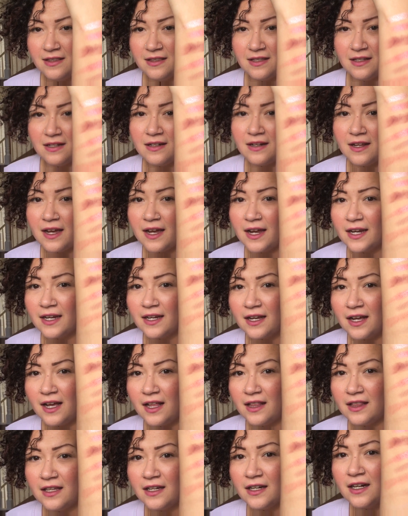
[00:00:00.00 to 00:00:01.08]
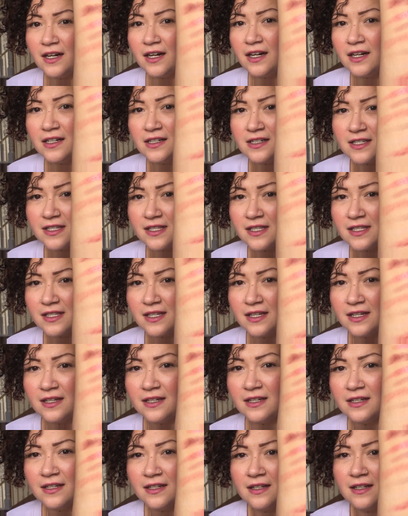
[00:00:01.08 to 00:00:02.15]
the 9 colors.
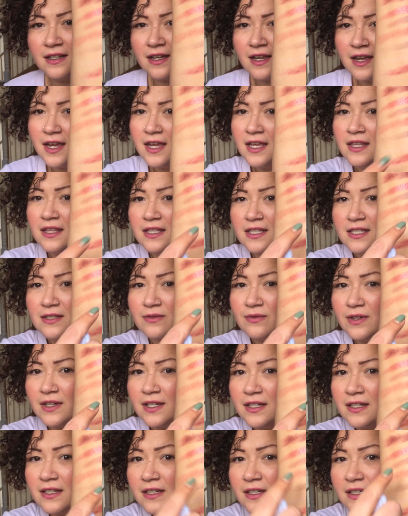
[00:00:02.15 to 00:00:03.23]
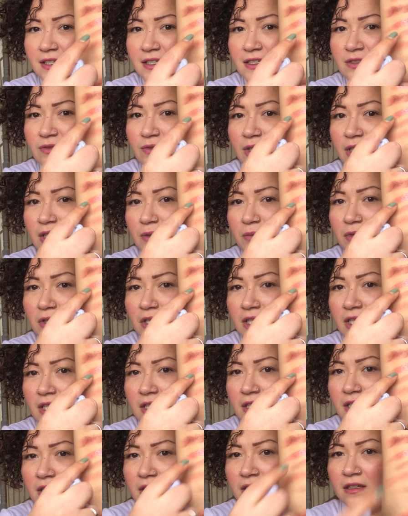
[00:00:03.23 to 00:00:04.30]
This one is really
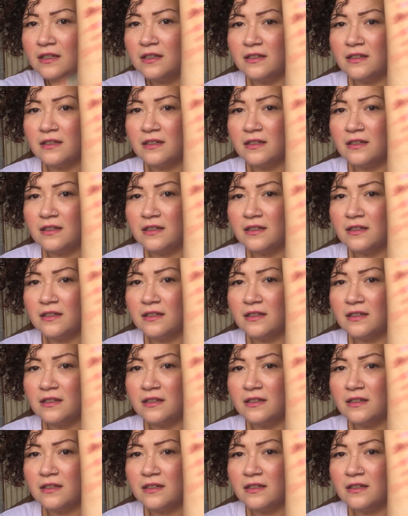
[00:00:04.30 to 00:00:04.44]
pretty.